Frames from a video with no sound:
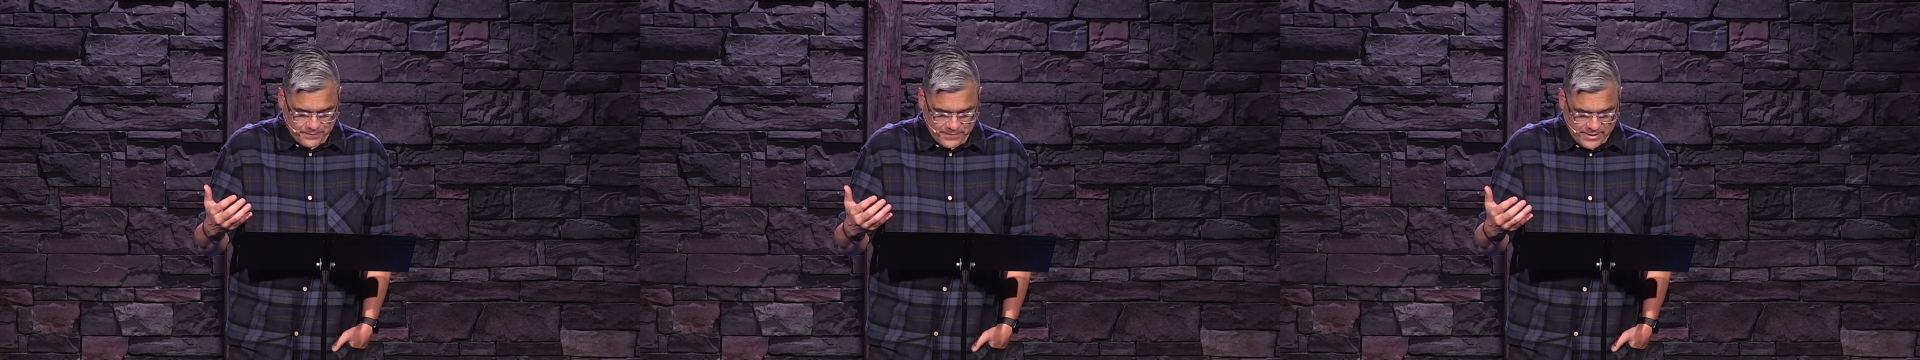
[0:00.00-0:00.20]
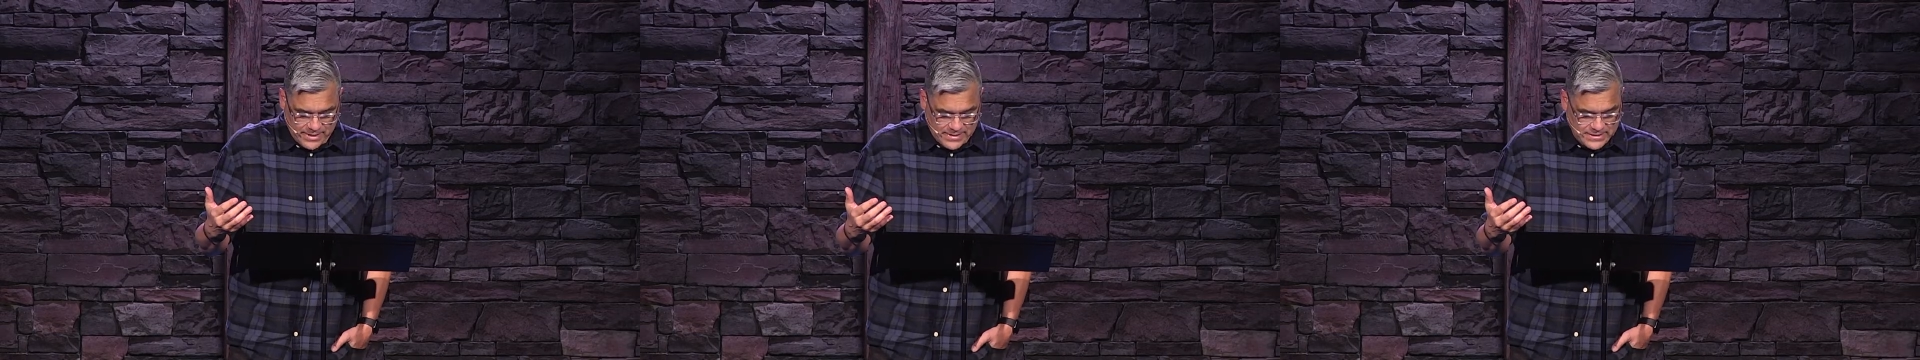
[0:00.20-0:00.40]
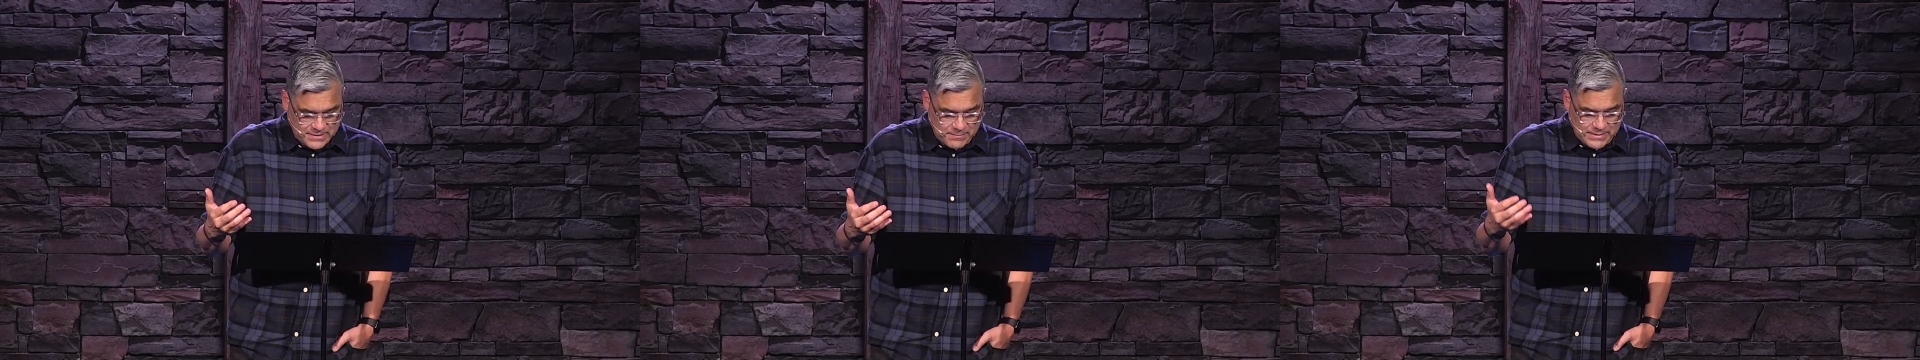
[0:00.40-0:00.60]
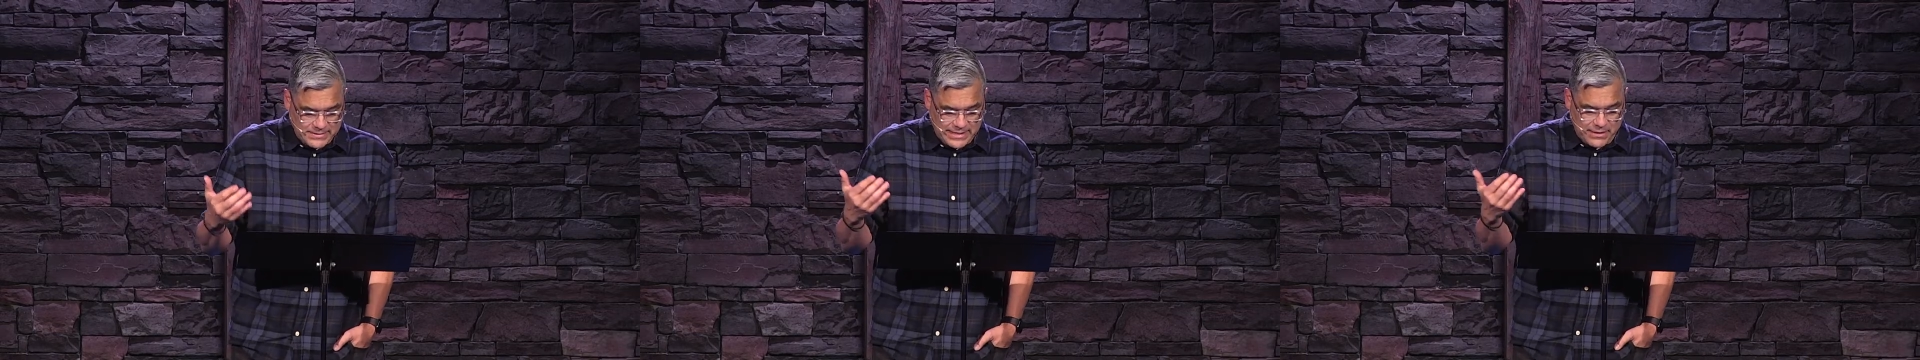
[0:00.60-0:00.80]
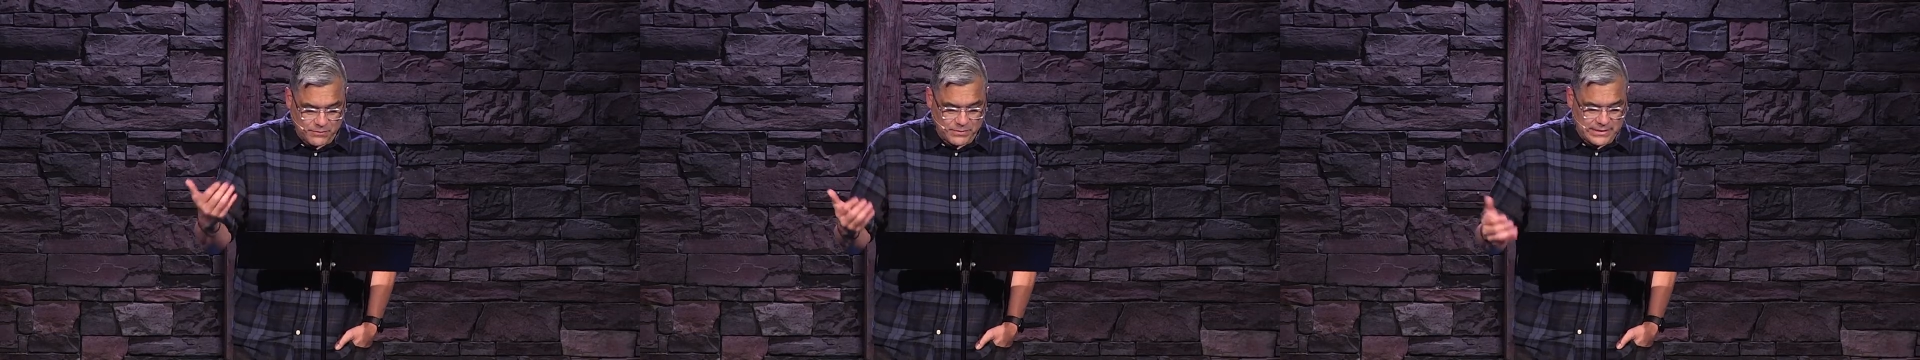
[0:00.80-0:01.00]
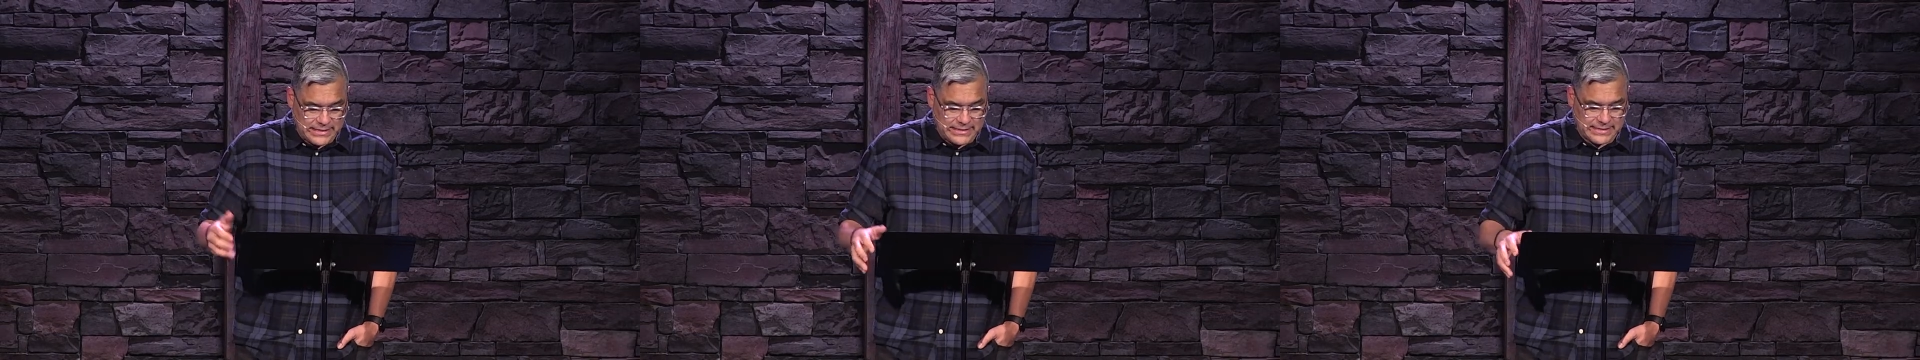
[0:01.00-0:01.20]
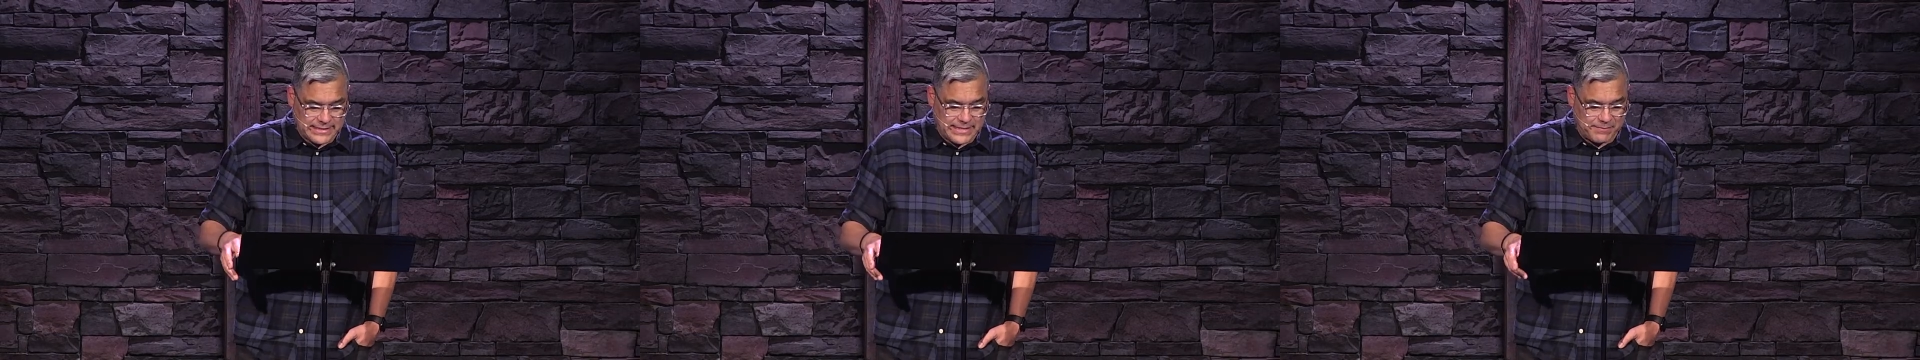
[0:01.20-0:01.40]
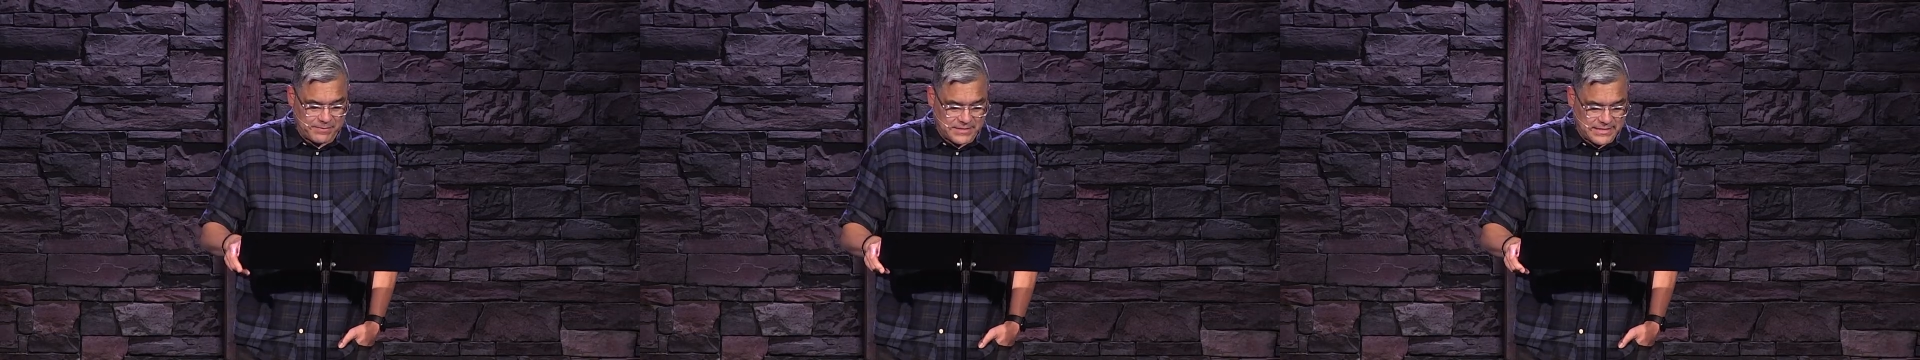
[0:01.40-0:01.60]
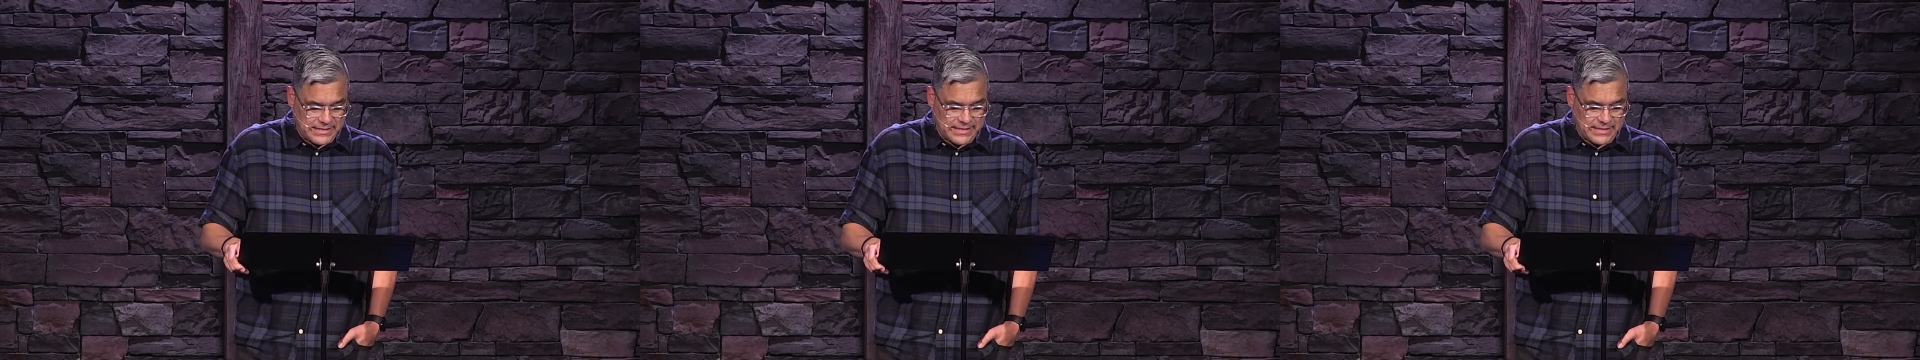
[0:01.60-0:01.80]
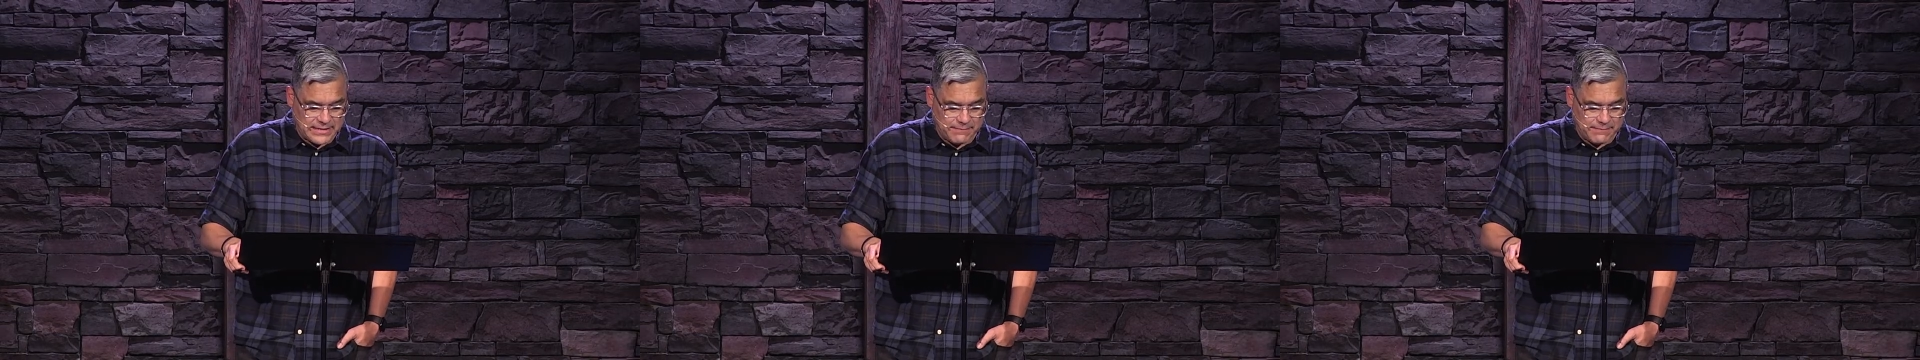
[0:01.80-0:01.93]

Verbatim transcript: And this means I don't need to keep seeking